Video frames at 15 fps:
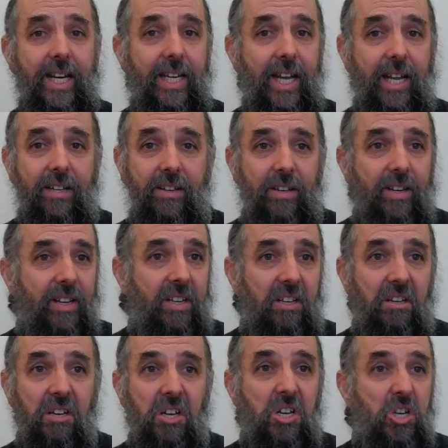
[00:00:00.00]
intensity,
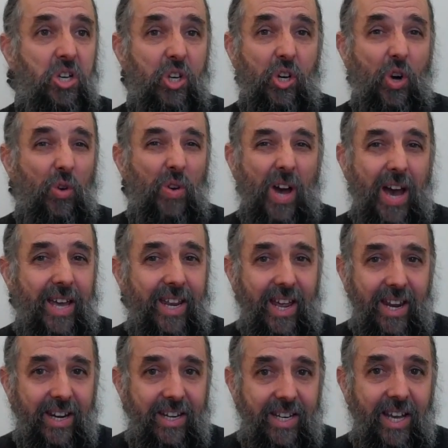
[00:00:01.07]
9
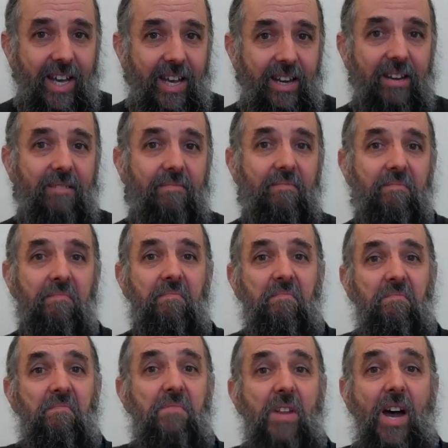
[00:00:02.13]
out of 10
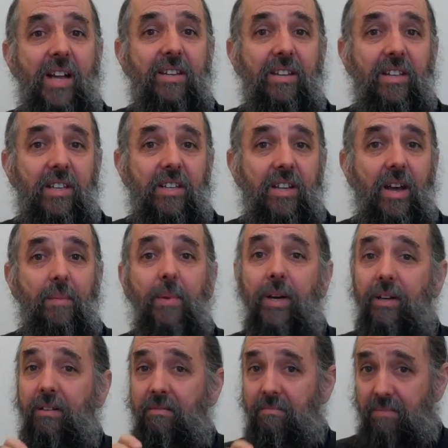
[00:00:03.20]
knots in the
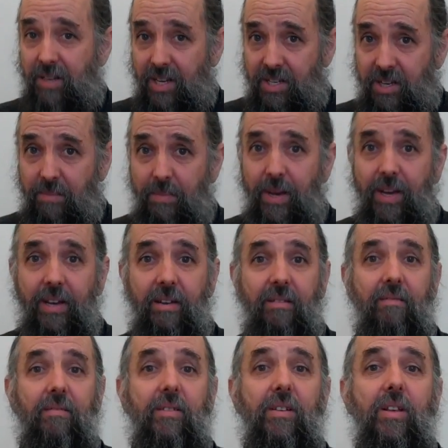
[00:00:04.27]
stomach dissipate
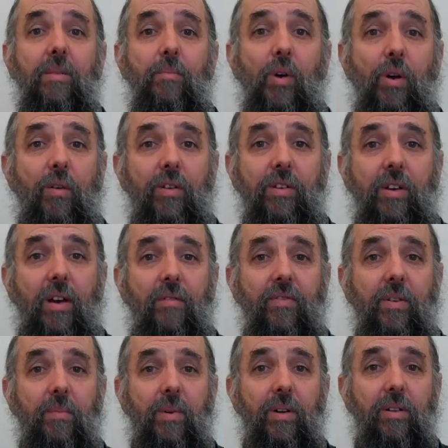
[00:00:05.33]
to the point where it's
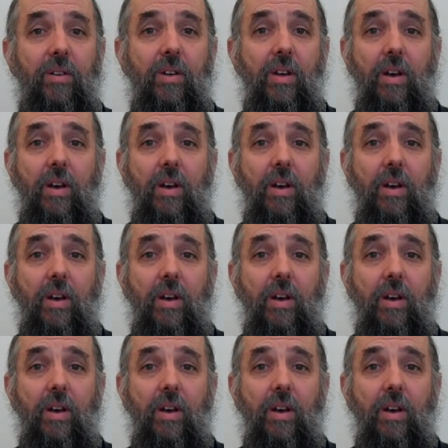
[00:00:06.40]
comfortable.